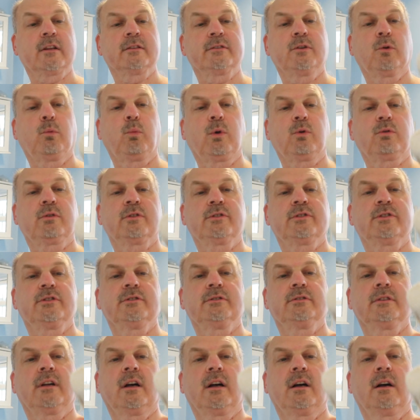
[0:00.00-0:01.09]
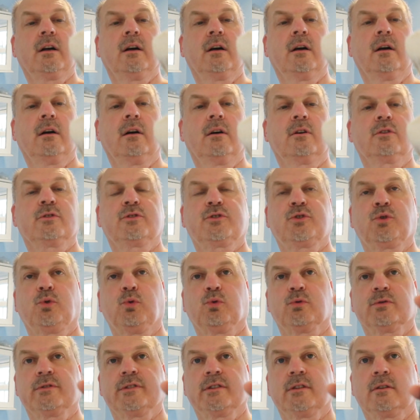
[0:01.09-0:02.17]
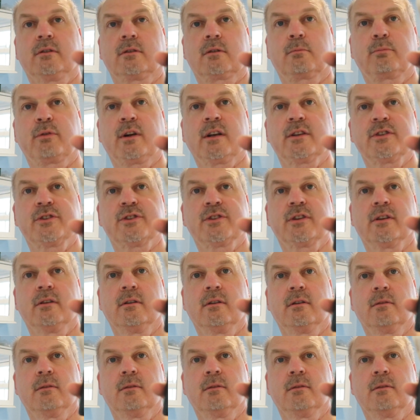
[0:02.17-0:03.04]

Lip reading: the Wilkinson sword brush,